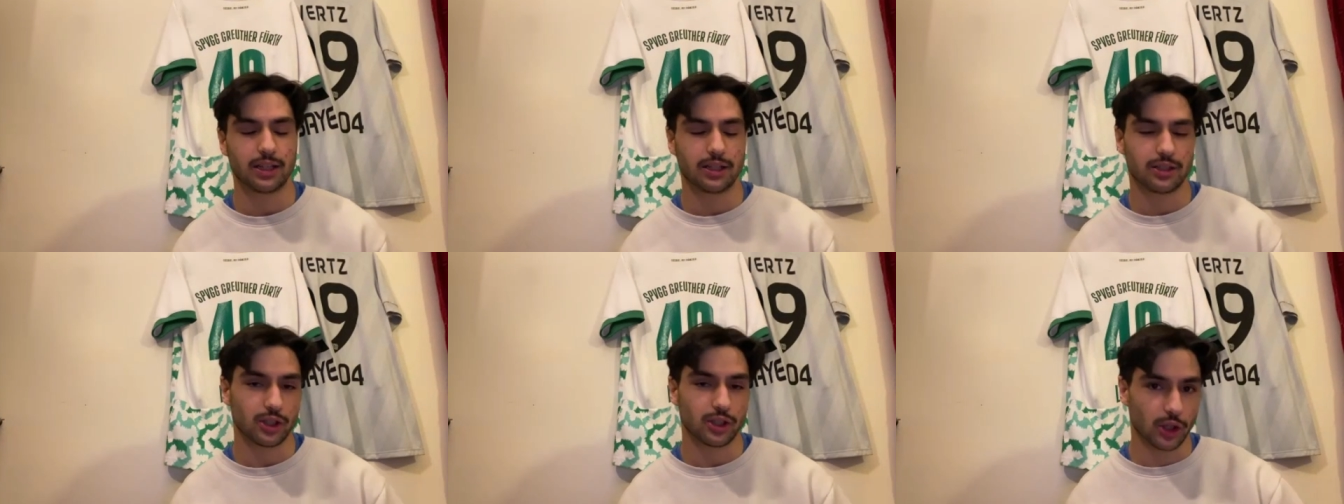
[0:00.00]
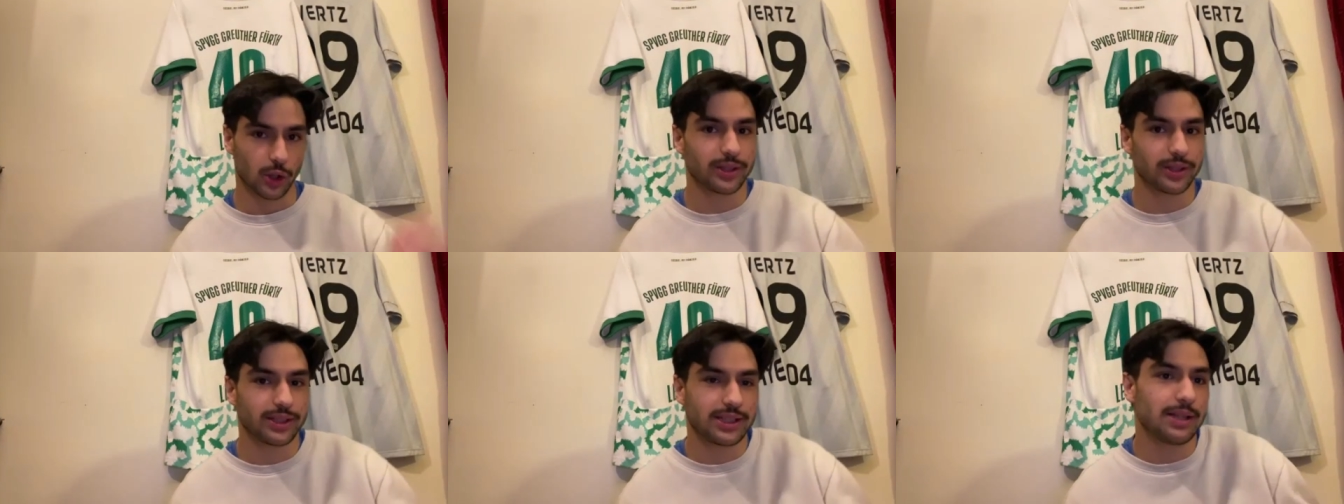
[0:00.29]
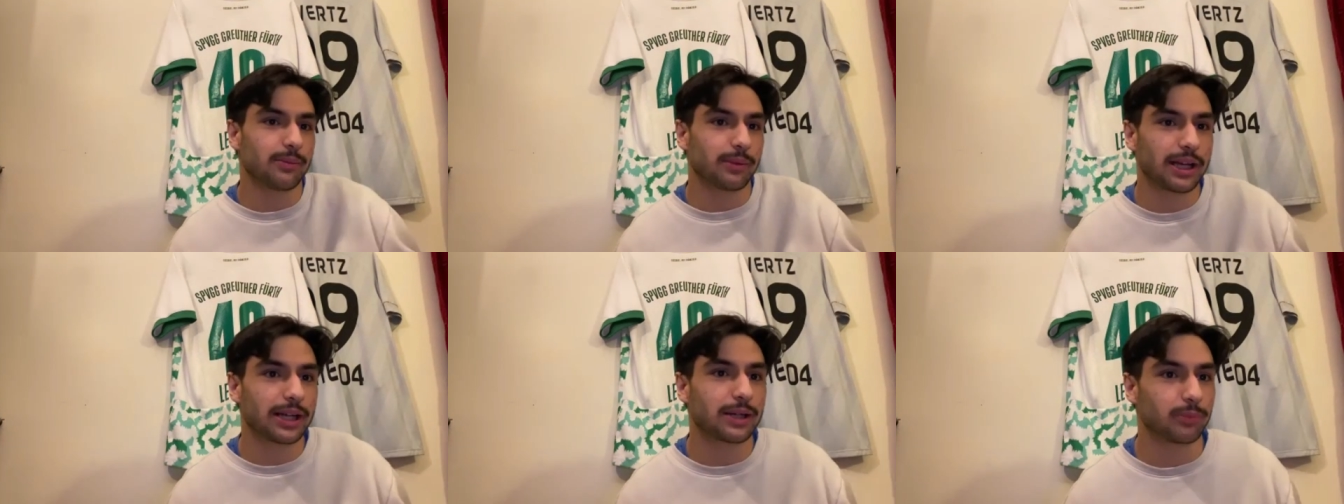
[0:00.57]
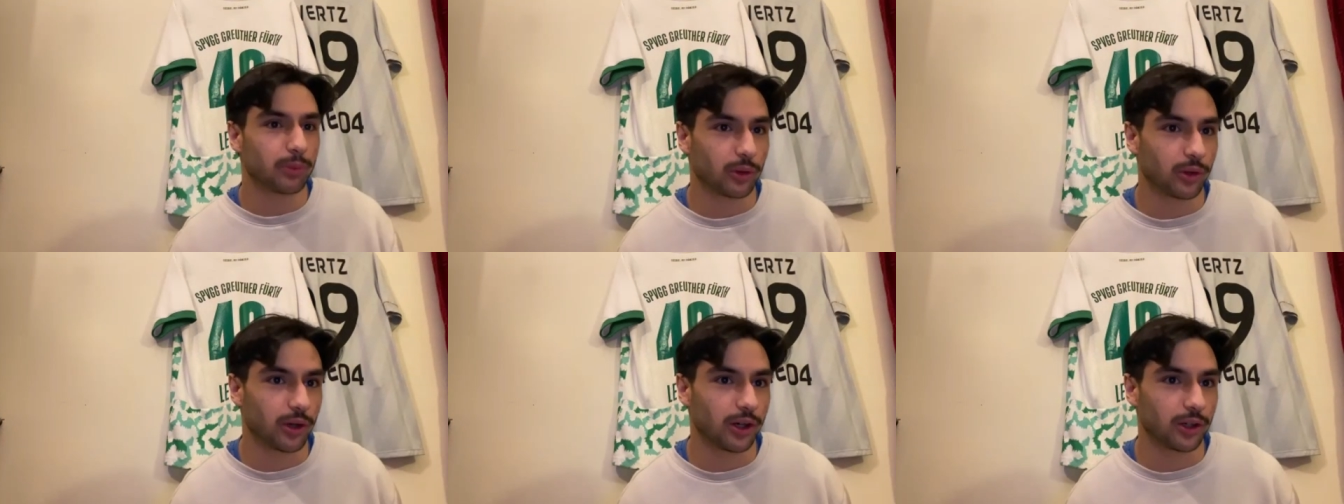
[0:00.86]
you know, a team like
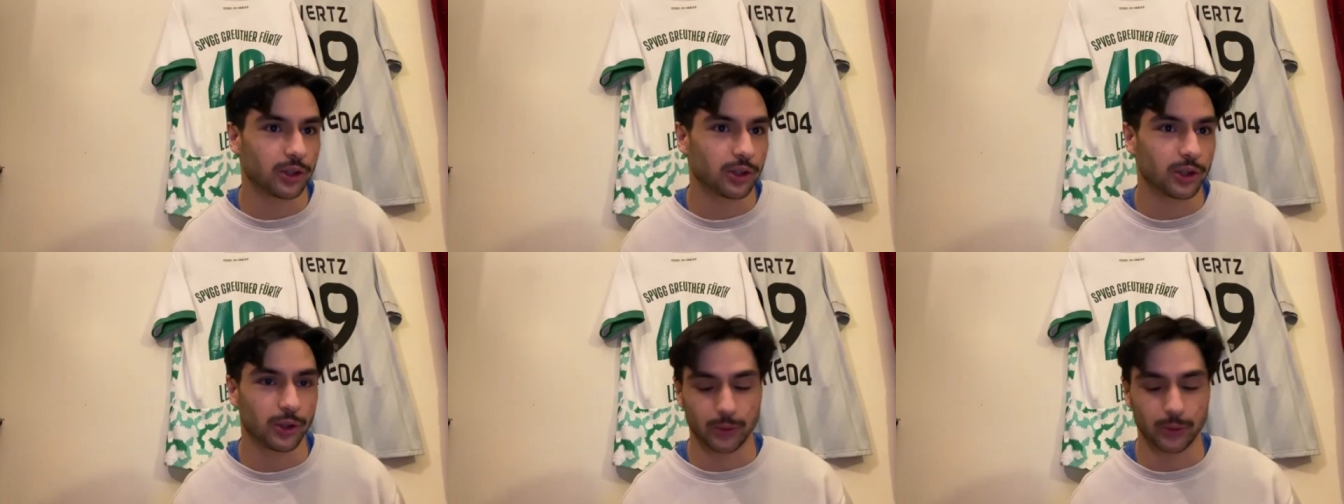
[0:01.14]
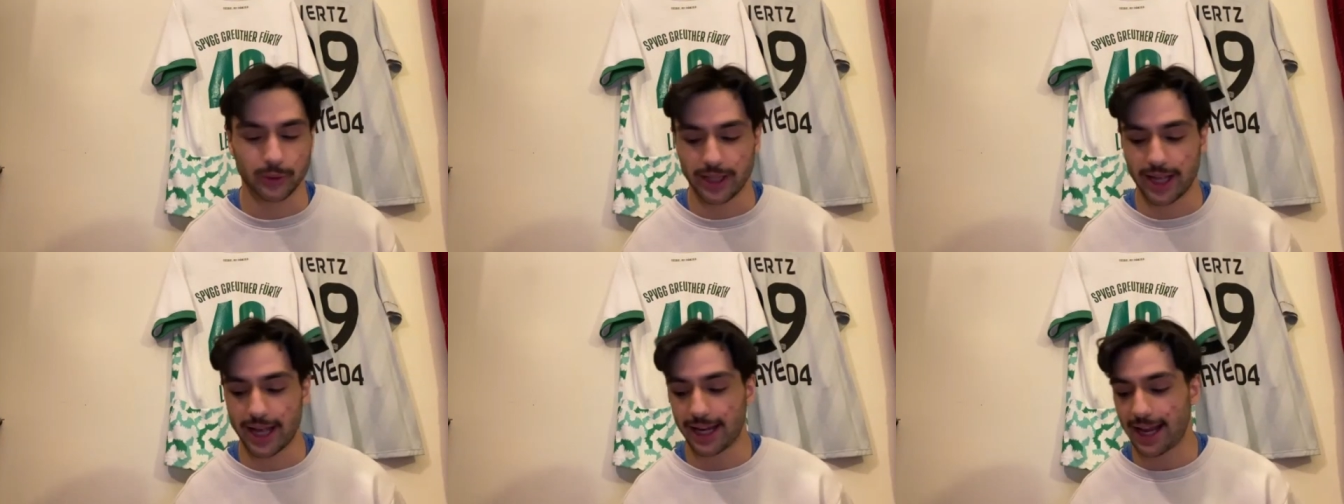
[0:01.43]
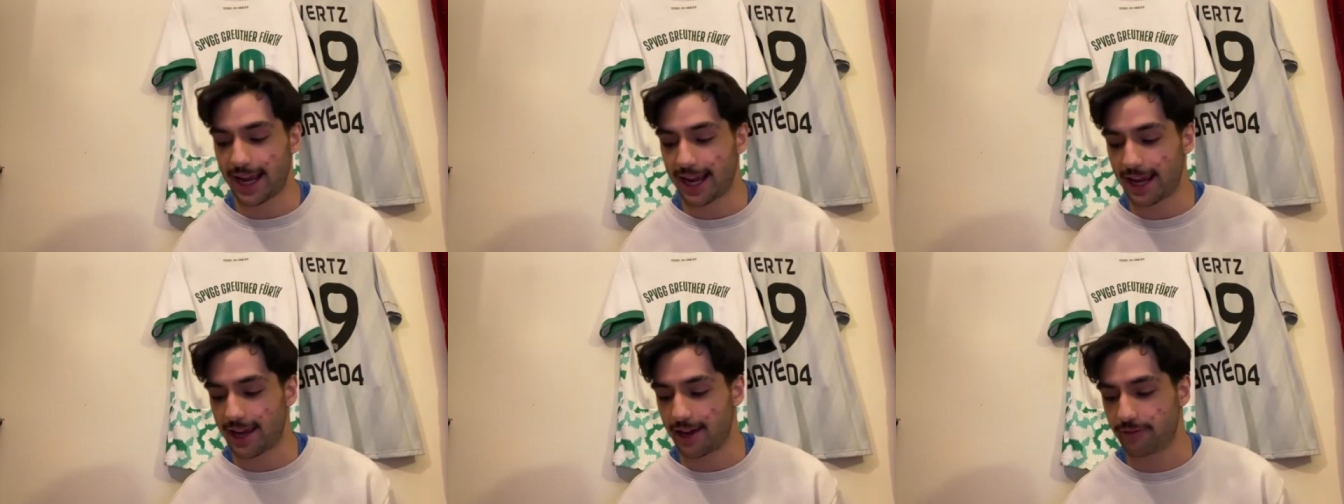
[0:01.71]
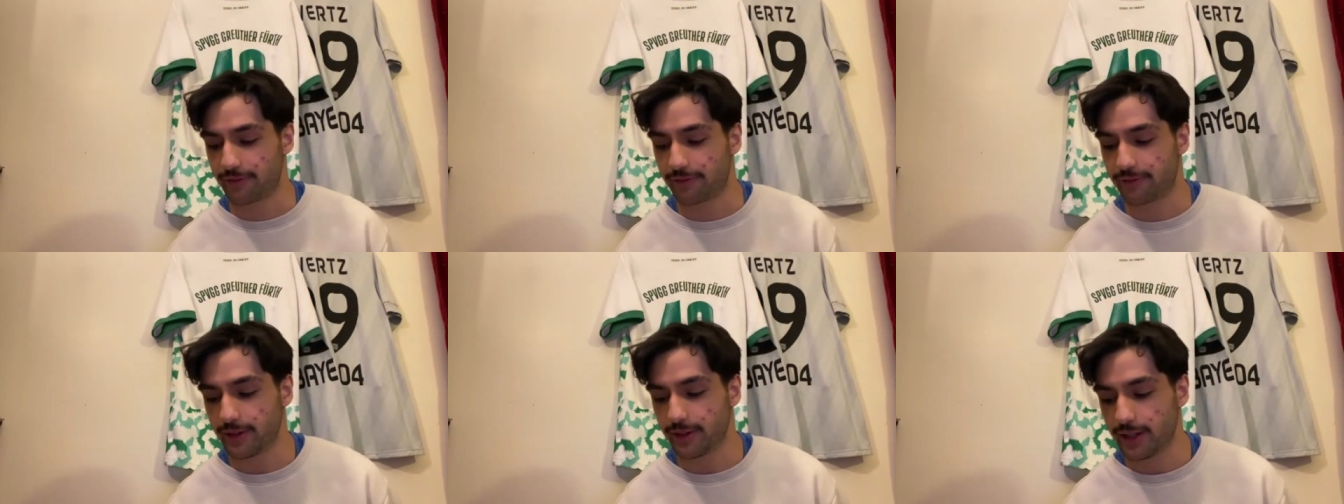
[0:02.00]
Morocco that
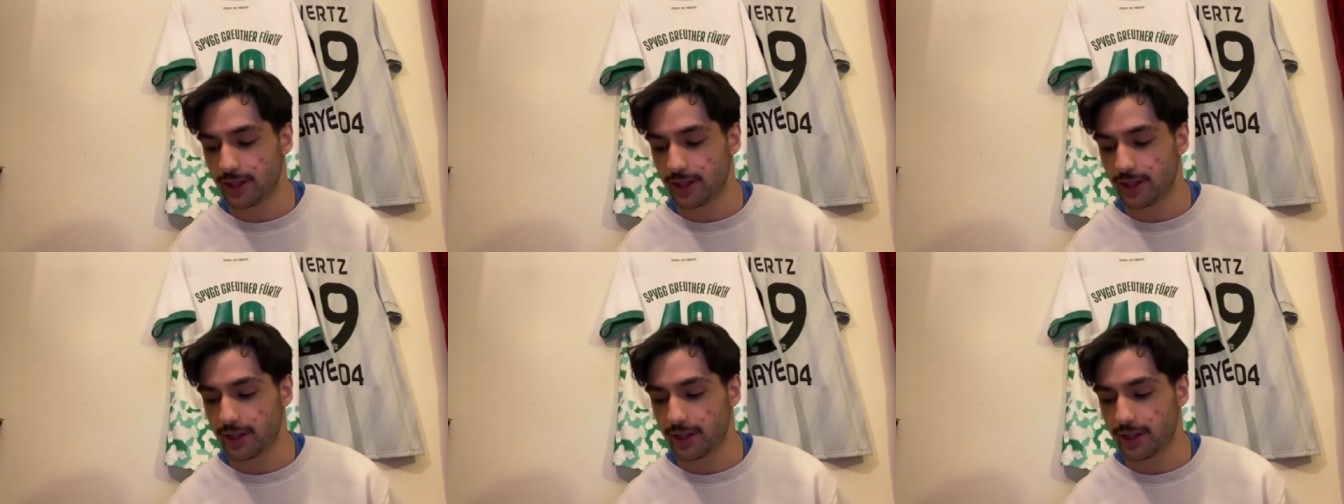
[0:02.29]
have